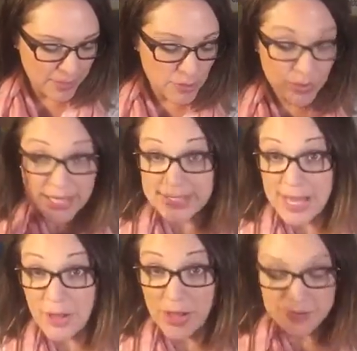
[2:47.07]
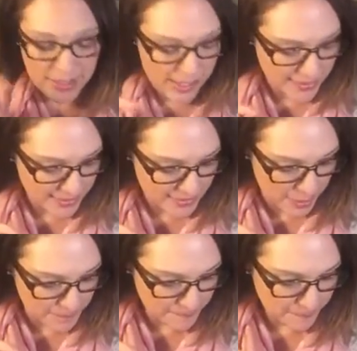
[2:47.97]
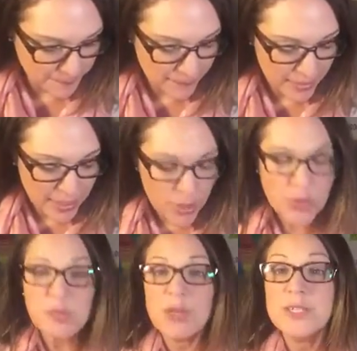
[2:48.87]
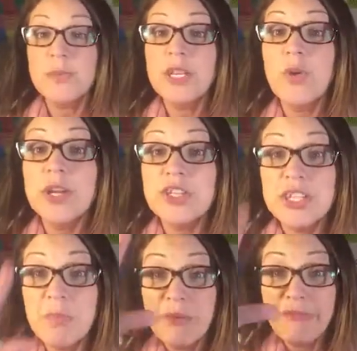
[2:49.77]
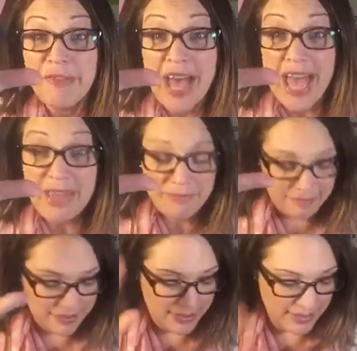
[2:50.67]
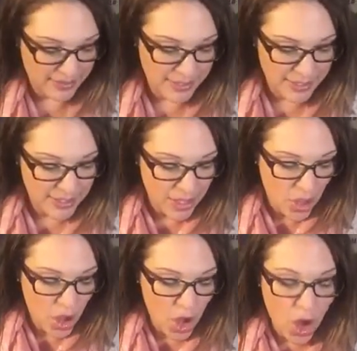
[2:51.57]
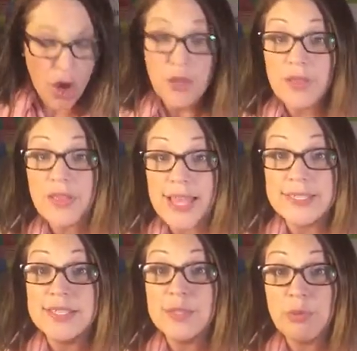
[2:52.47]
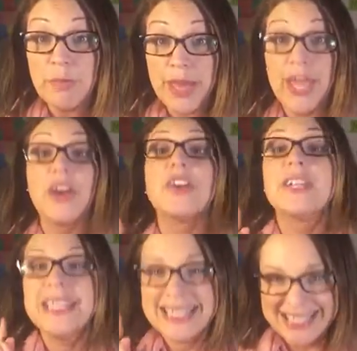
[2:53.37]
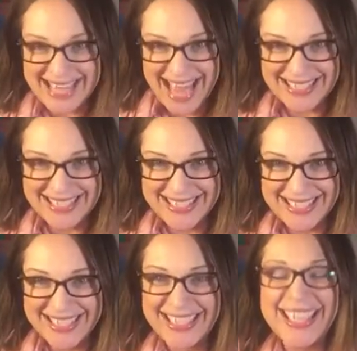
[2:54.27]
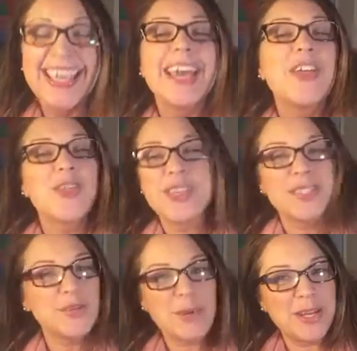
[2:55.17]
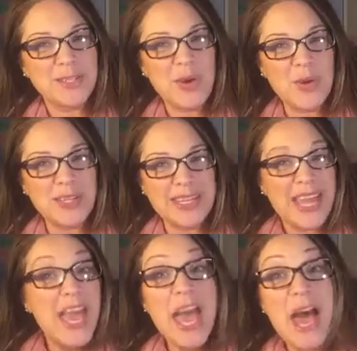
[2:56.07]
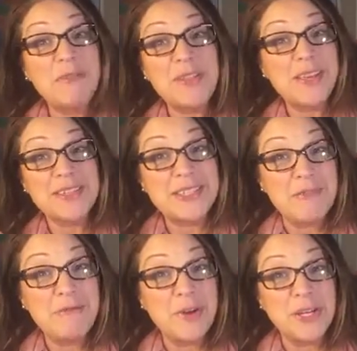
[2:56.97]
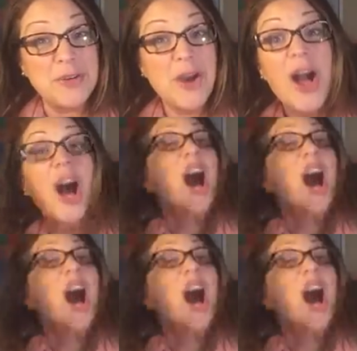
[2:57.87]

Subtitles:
So that's how long the classes are. Which brings me to question number 5. Are the lessons prepared? Yes. This is what is golden. Everything is done for you.